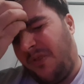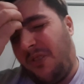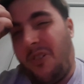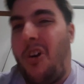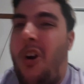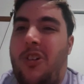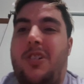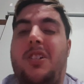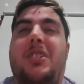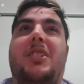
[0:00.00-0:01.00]

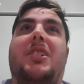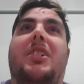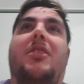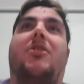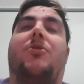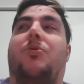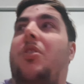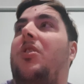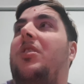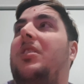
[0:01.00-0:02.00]

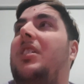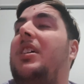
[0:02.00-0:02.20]
wrong.